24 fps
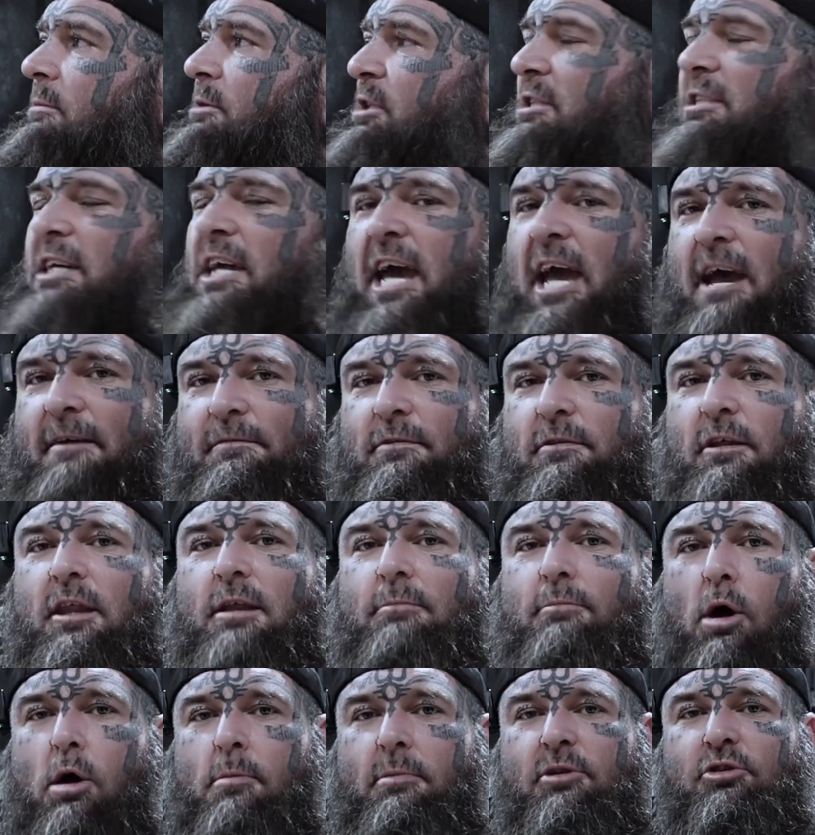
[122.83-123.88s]
just careful at the
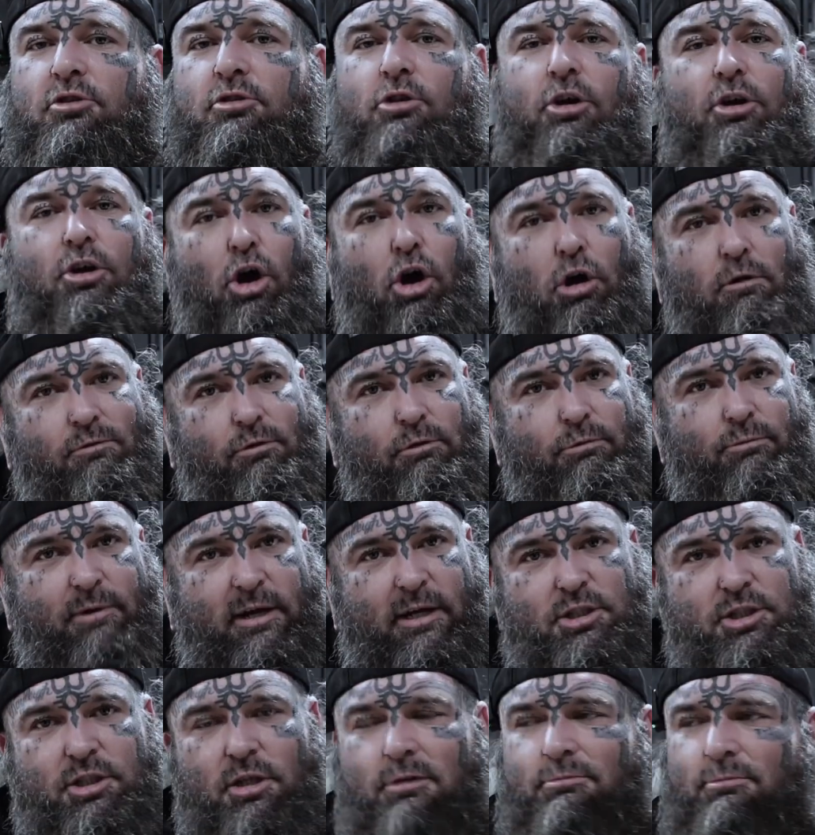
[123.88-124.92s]
moment to not
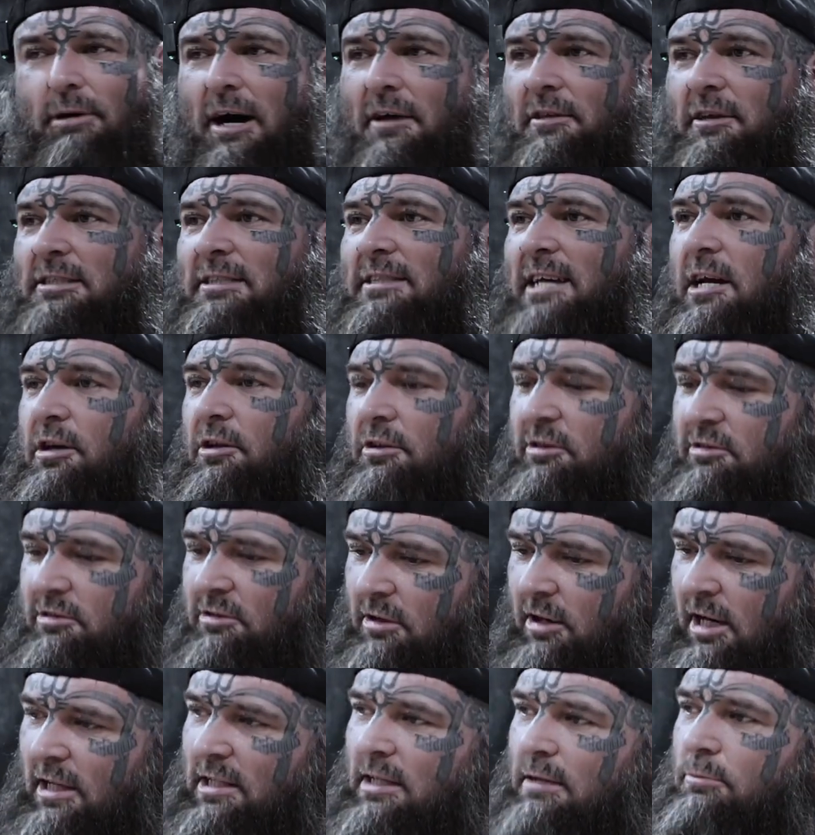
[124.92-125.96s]
overreach. I'd rather stay on the
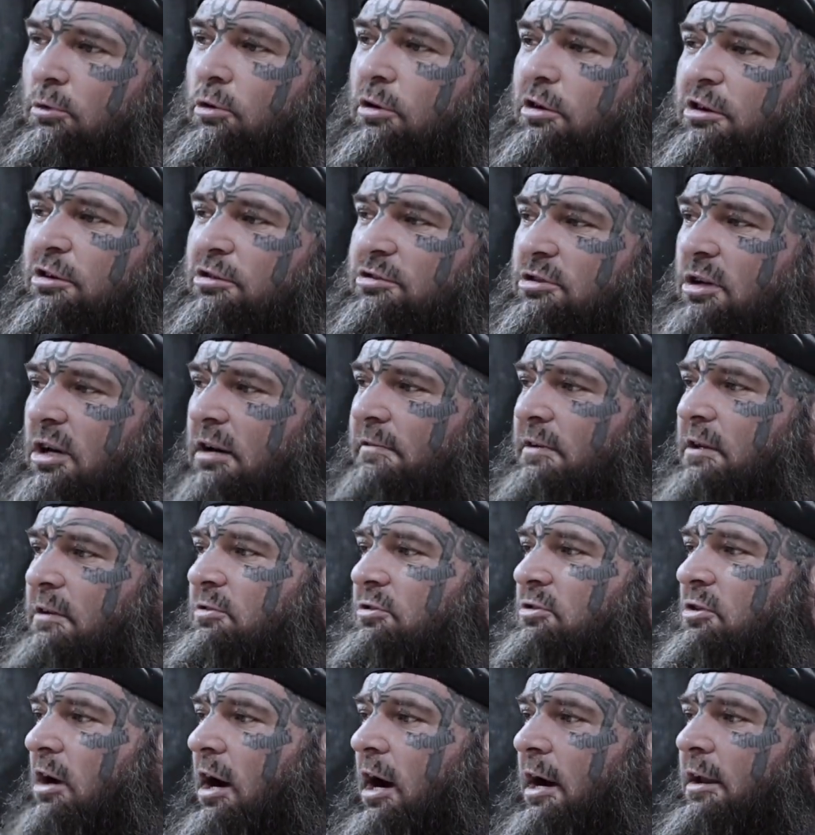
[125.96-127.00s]
slightly more conservative
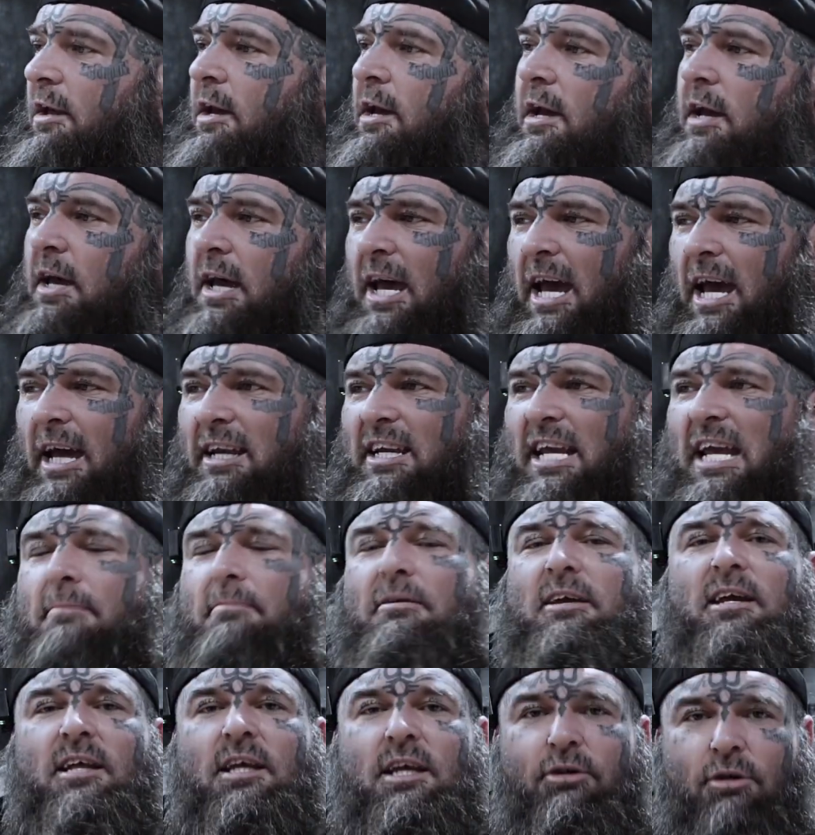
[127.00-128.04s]
side and
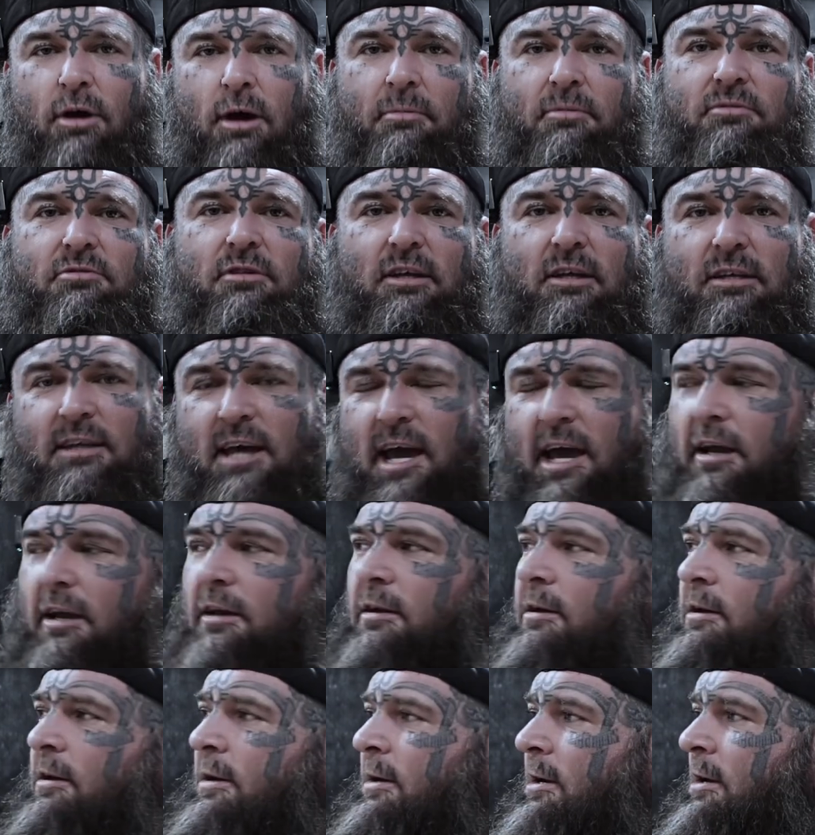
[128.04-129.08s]
keep kilograms in the tank.
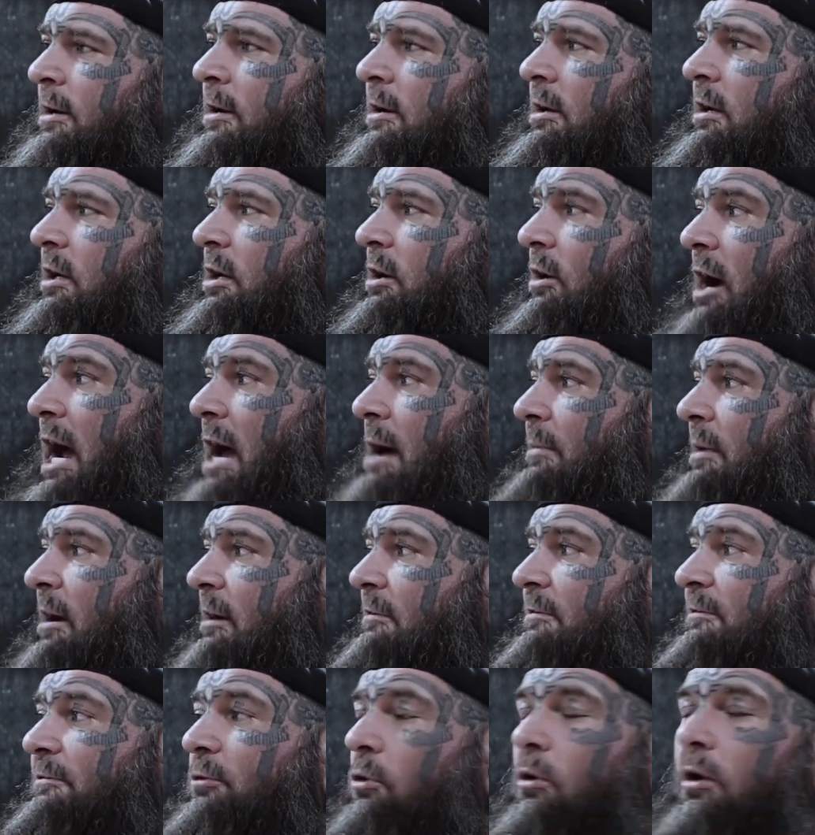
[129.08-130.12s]
You know, I am a
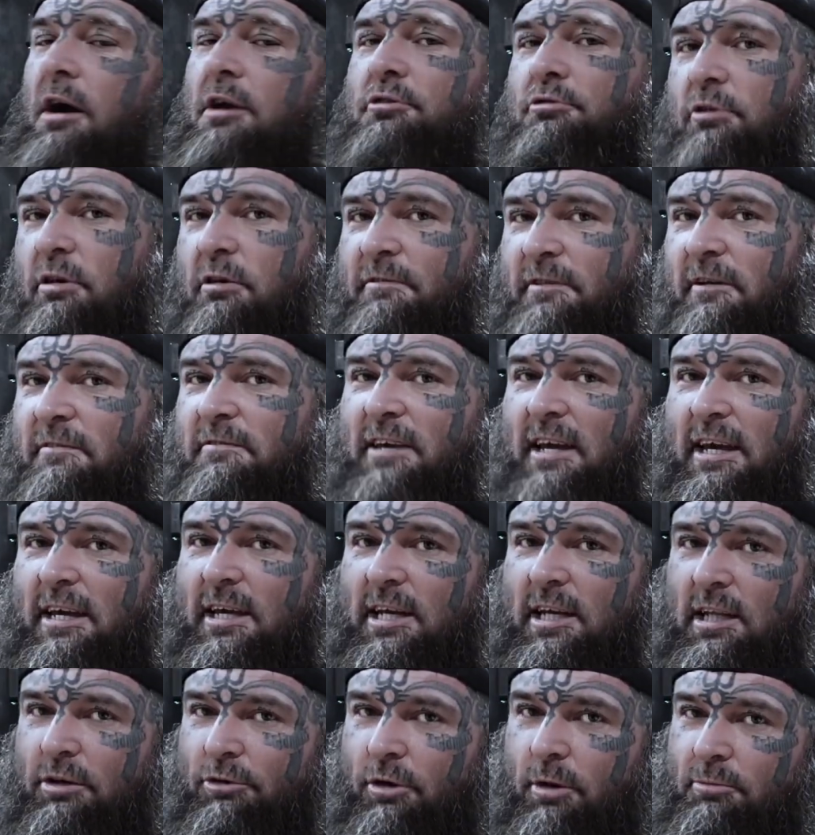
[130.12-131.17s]
415
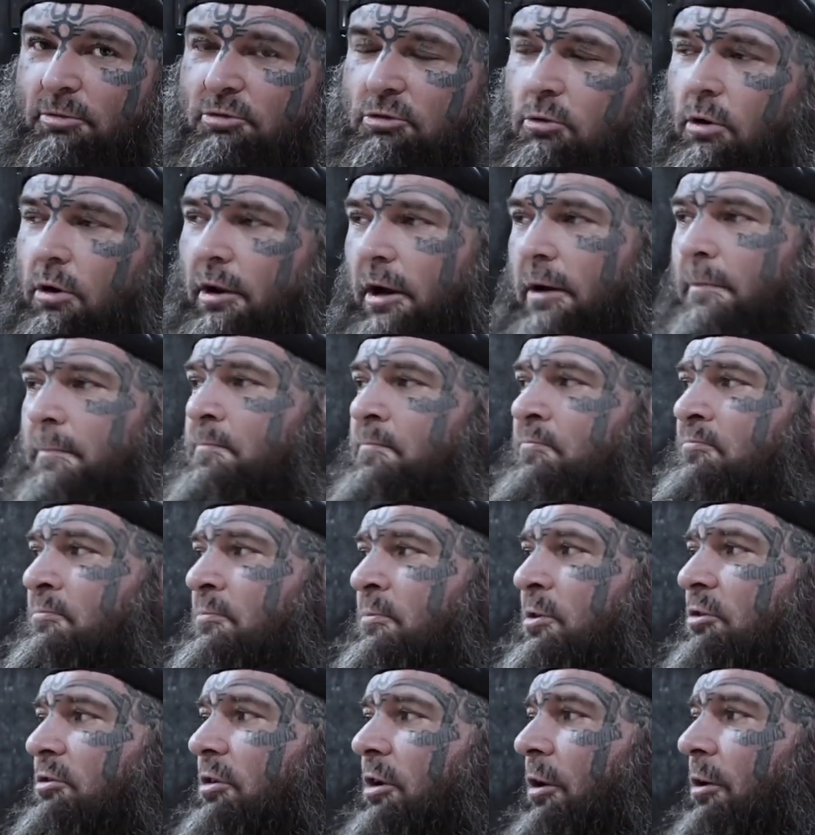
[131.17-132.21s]
kilogram squatter,
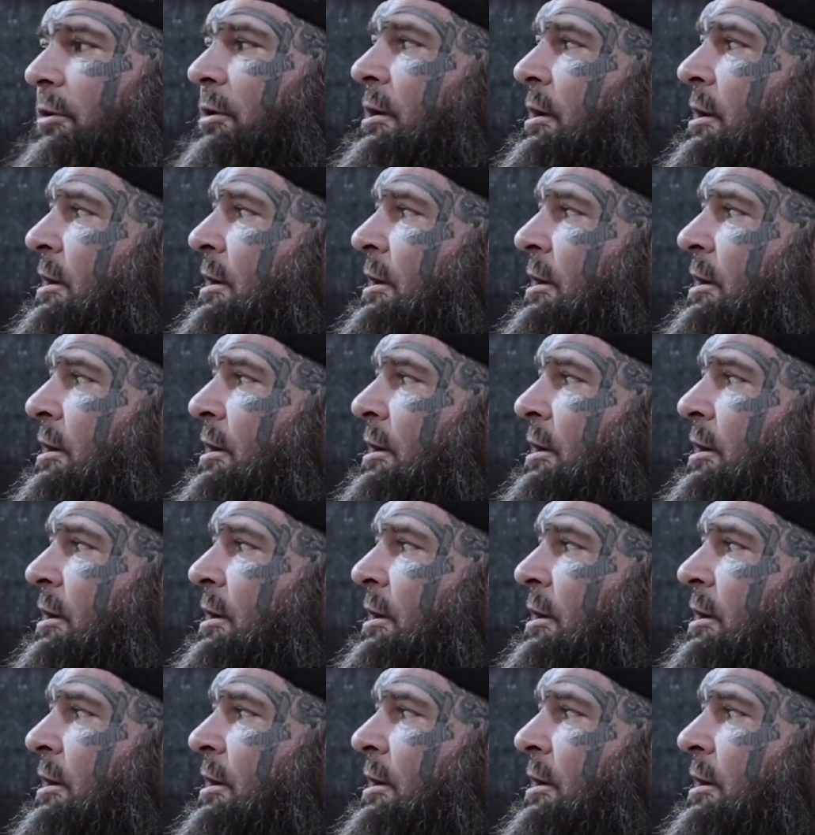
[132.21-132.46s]
so